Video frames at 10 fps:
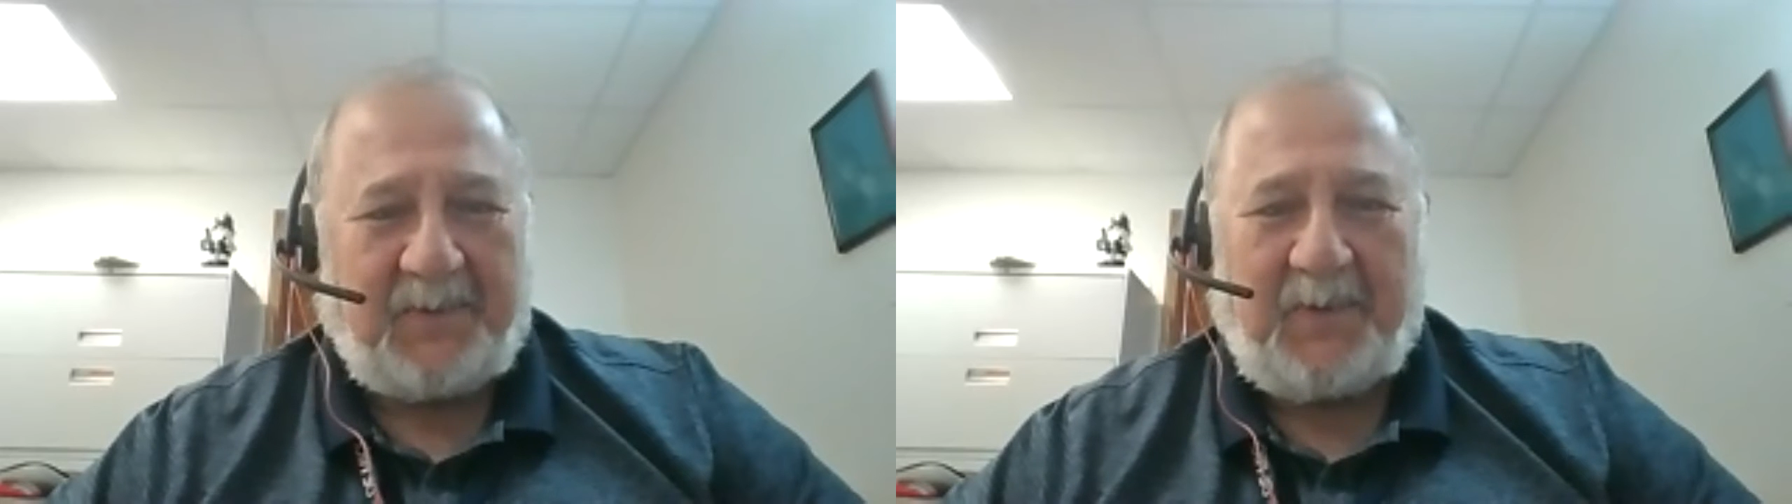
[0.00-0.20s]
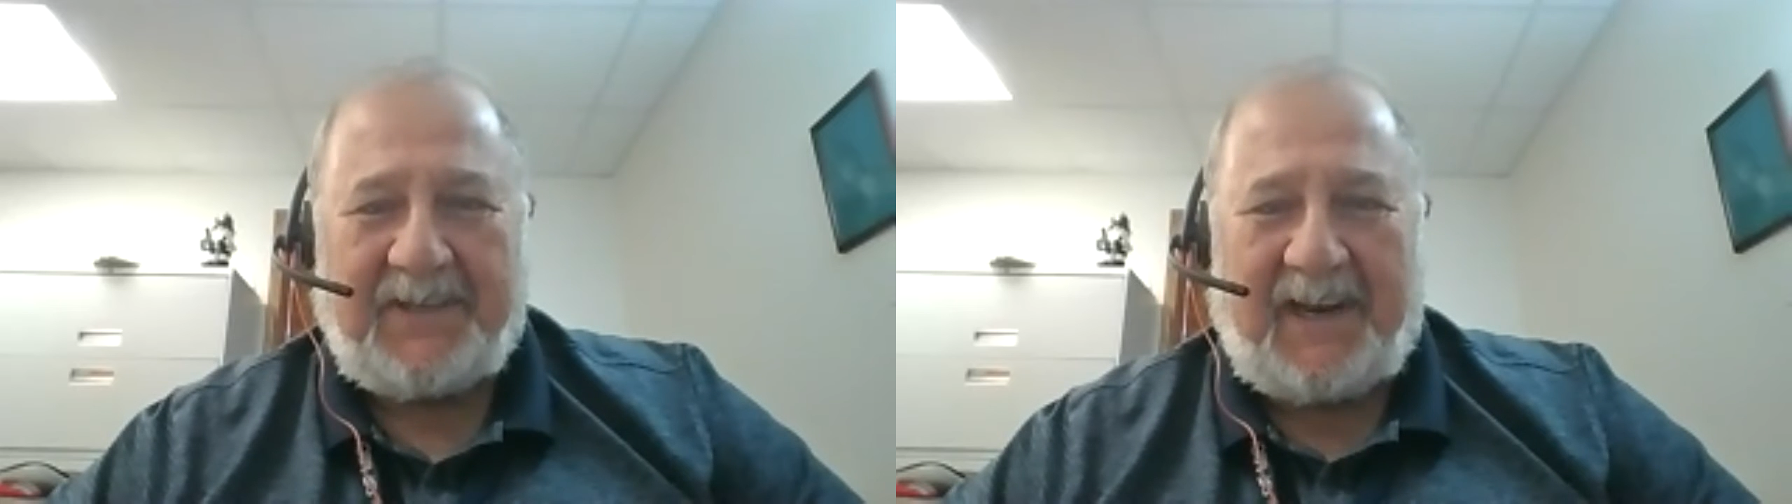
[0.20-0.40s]
it
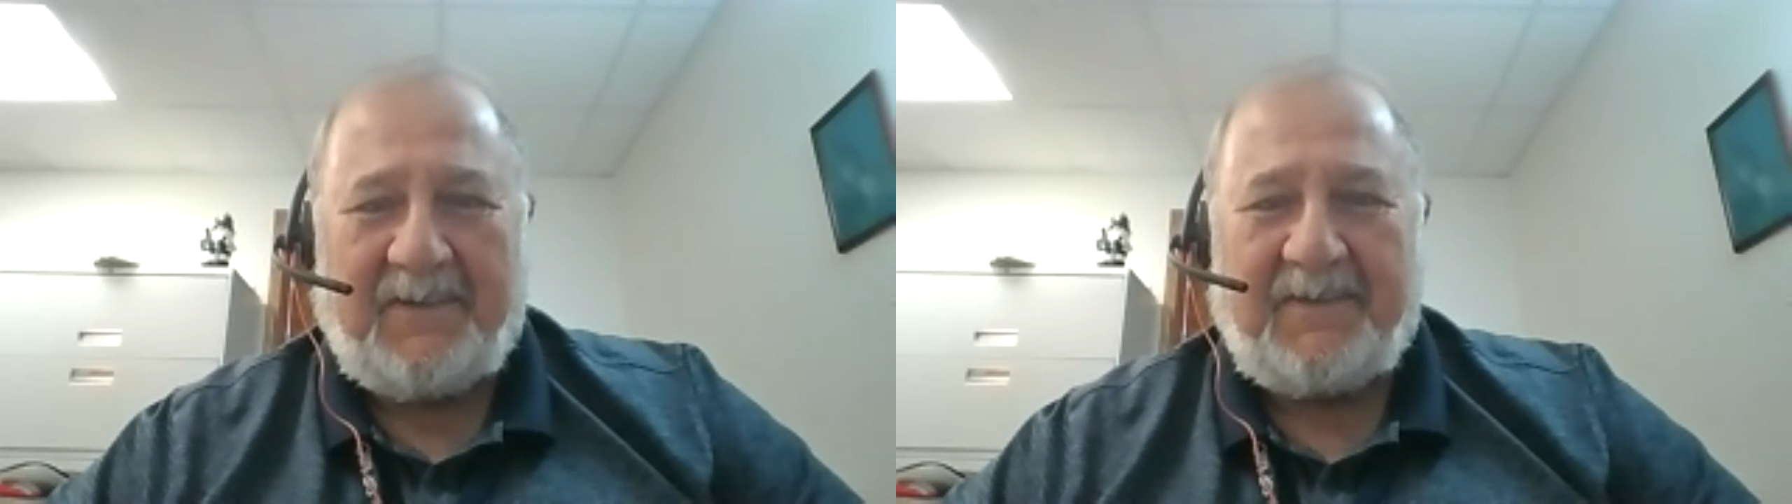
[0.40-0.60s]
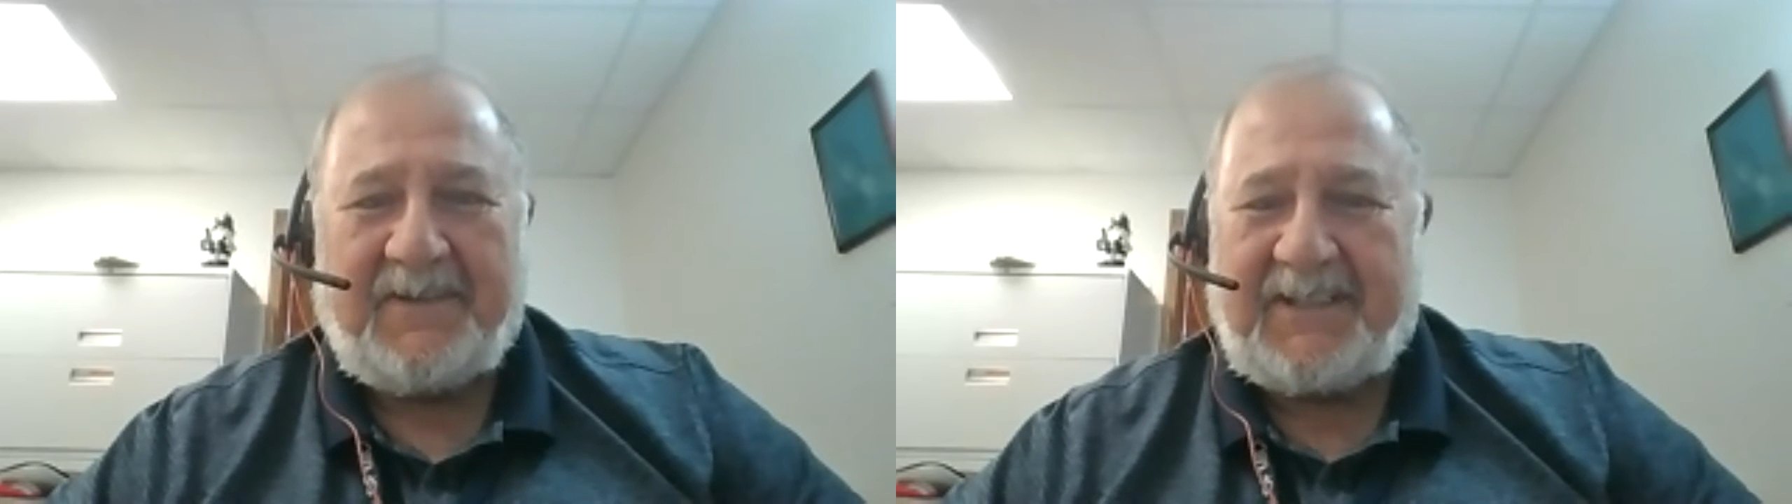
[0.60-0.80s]
works
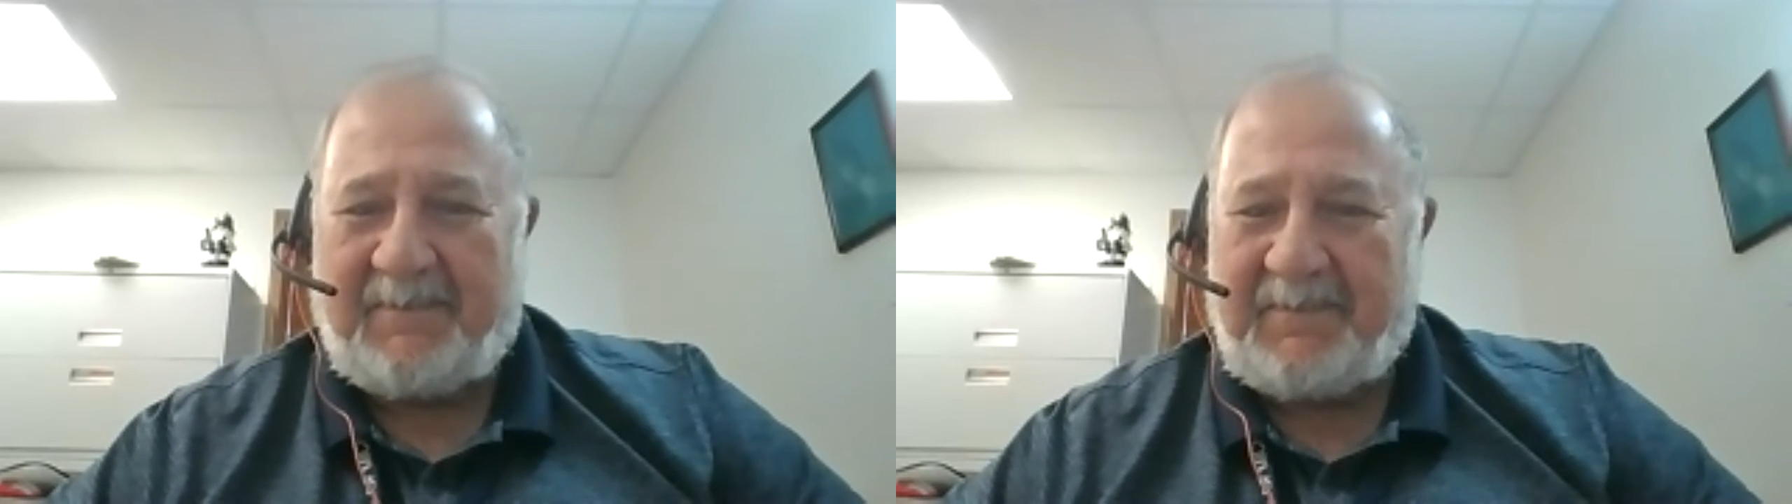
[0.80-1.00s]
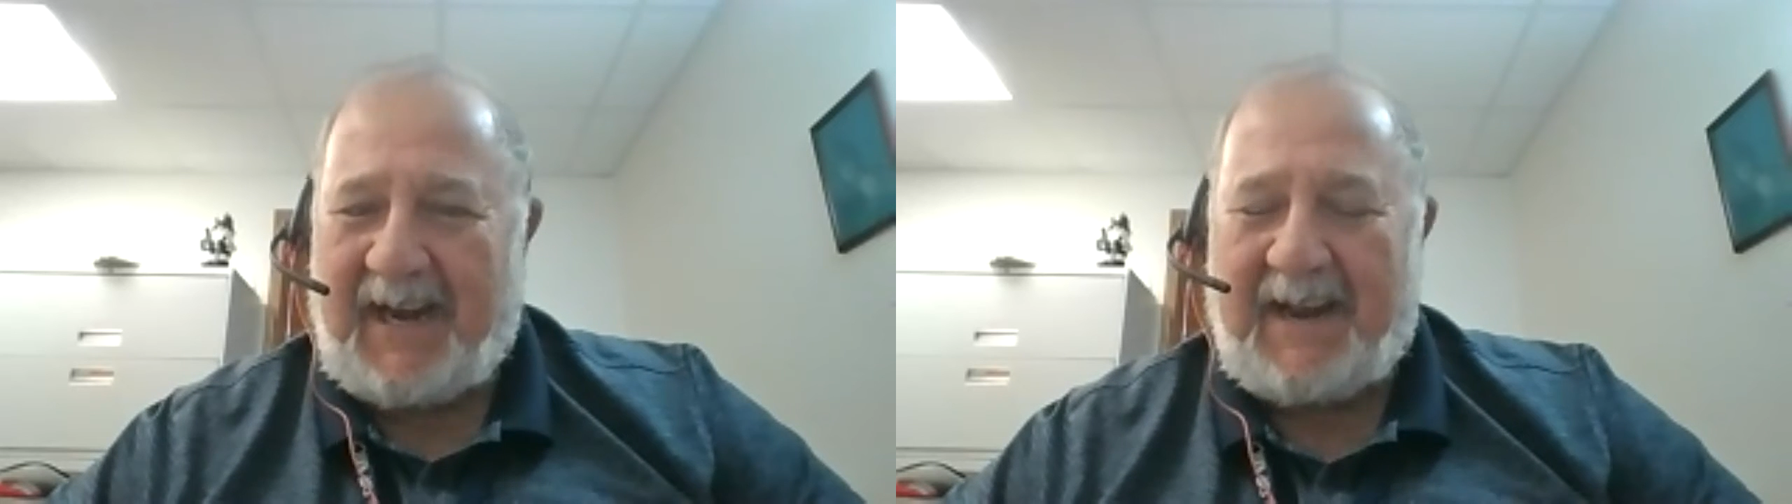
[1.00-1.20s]
out,
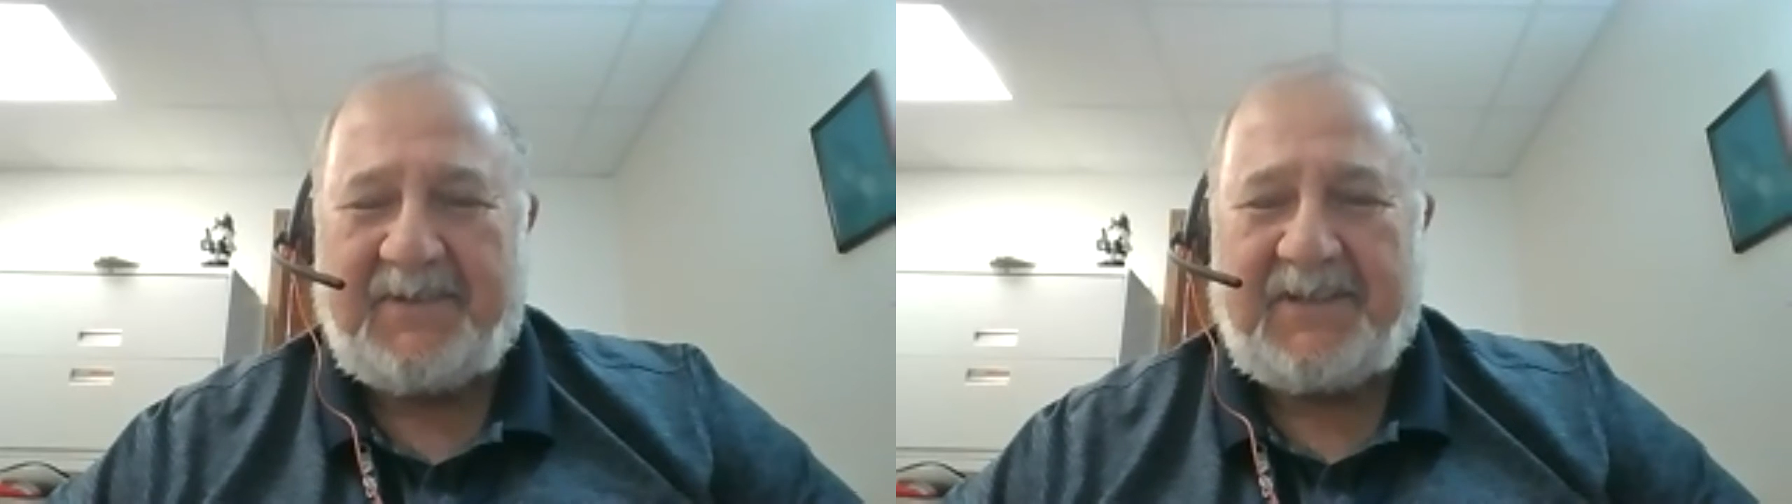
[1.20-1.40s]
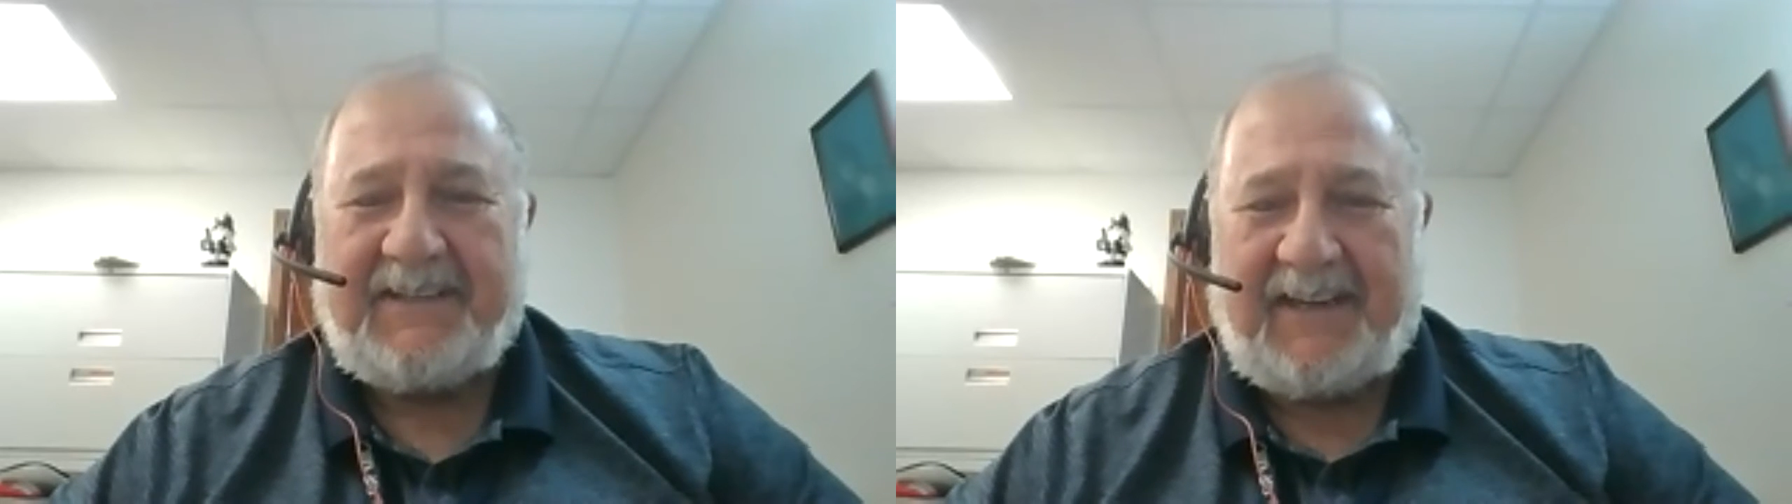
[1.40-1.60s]

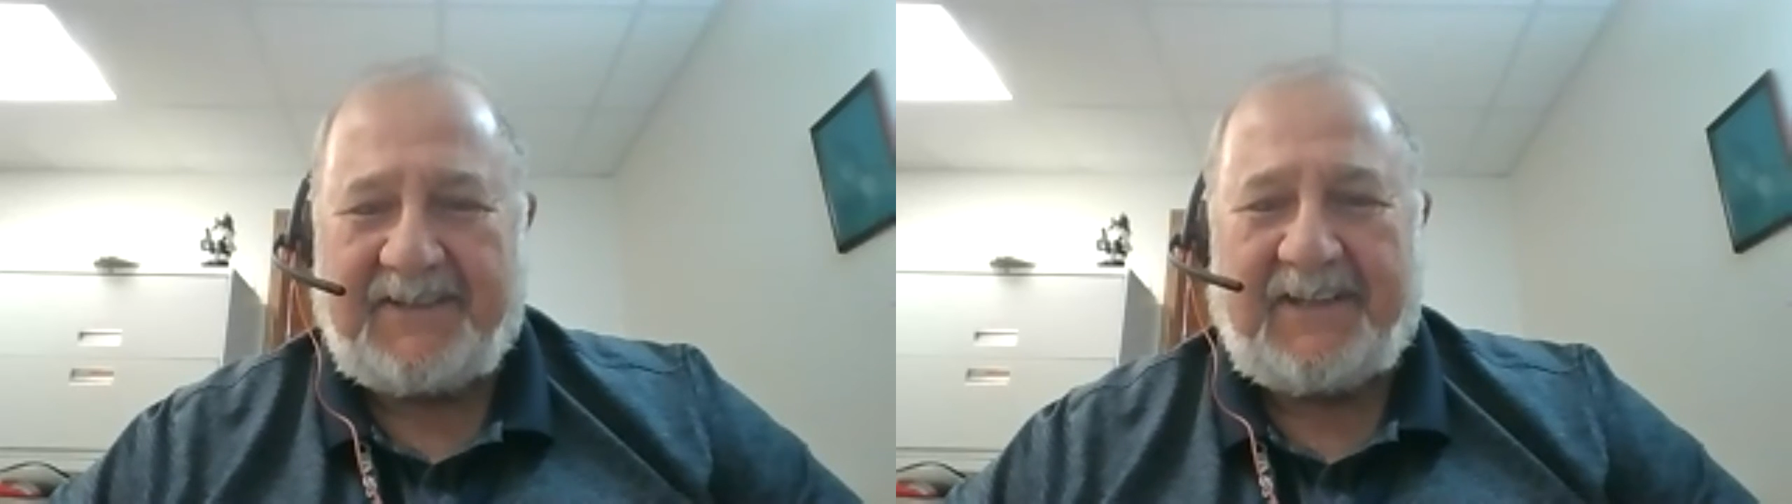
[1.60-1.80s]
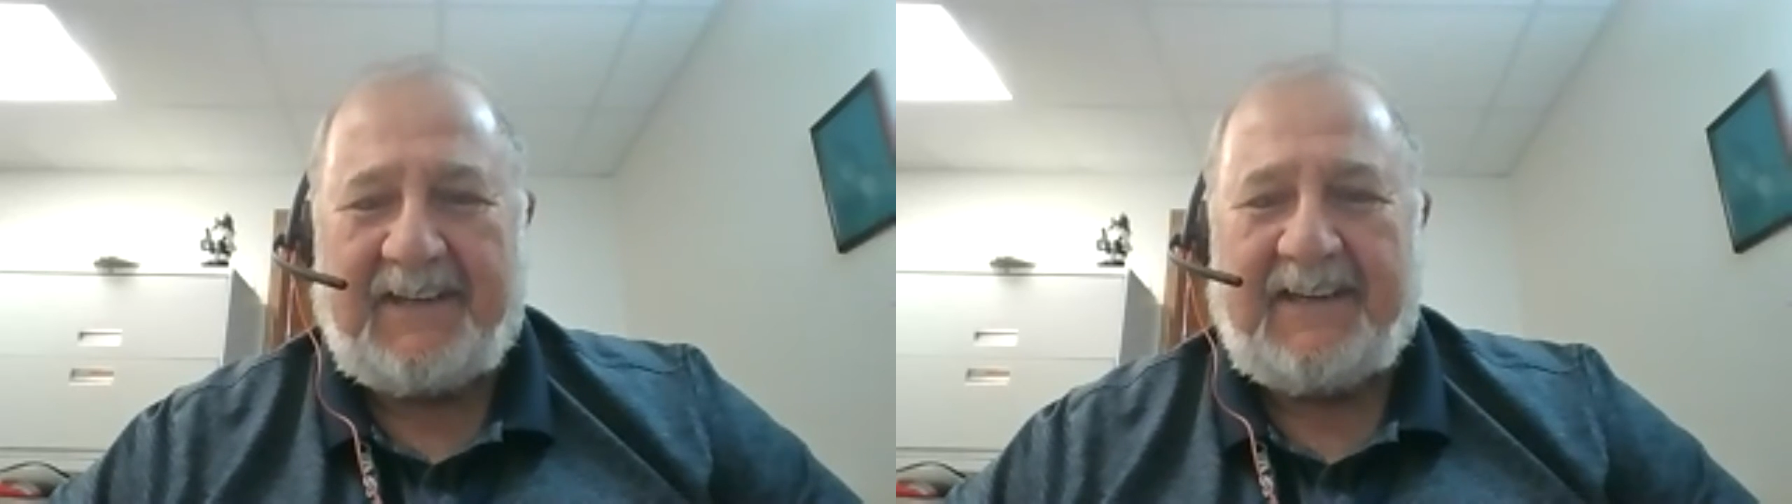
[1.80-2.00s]
sometimes it
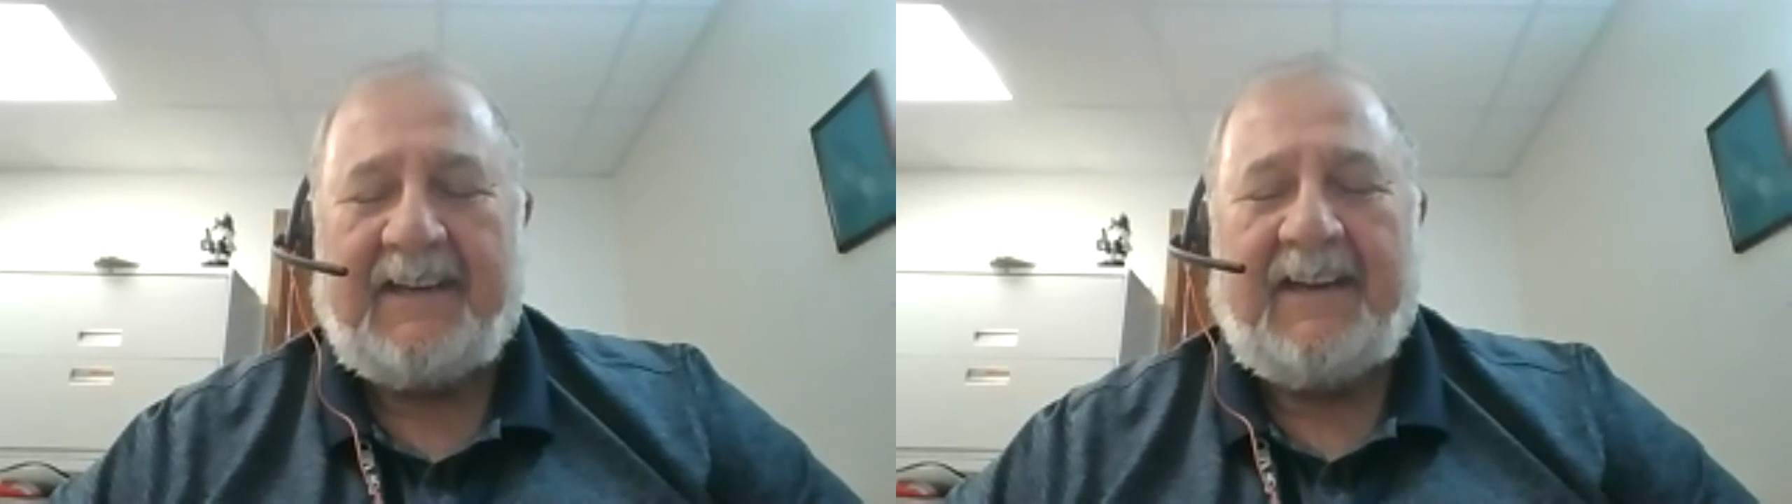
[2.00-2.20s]
doesn't.